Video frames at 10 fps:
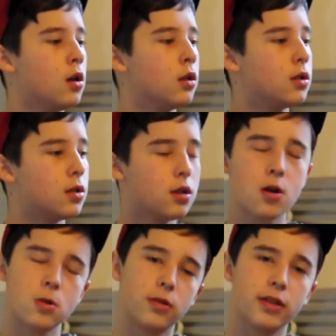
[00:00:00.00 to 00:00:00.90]

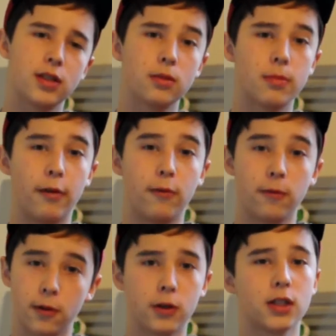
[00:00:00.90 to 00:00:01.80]
So, this is my
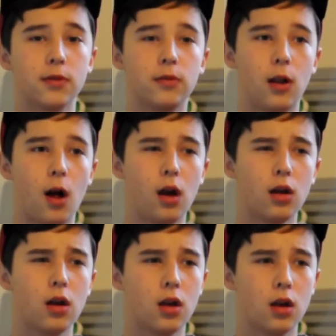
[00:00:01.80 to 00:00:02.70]
first vlog.
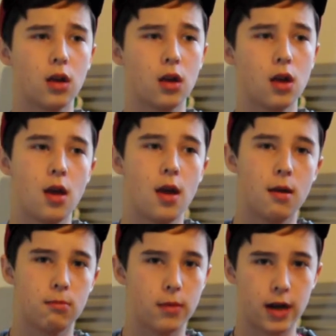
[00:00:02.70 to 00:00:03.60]

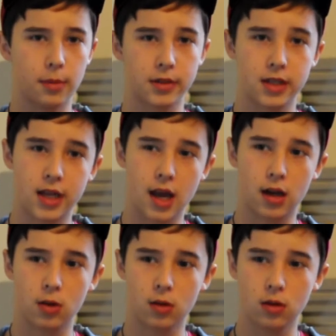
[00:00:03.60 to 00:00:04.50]
My name is
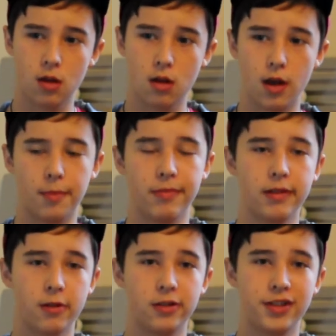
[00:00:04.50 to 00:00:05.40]
Daniel. I'm
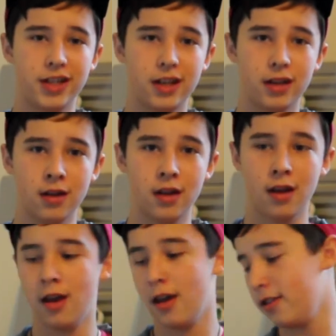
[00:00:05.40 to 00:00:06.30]
thirteen.
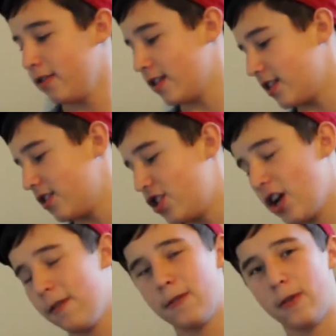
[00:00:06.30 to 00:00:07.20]
This is
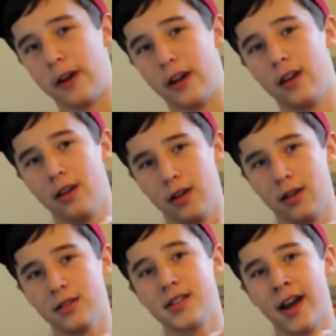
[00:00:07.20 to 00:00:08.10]
Jeffrey.
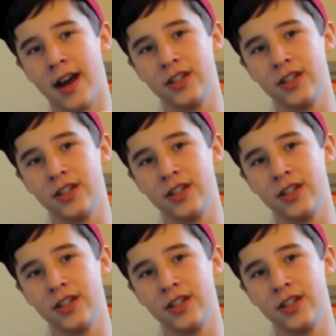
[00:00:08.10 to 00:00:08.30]
Say hi,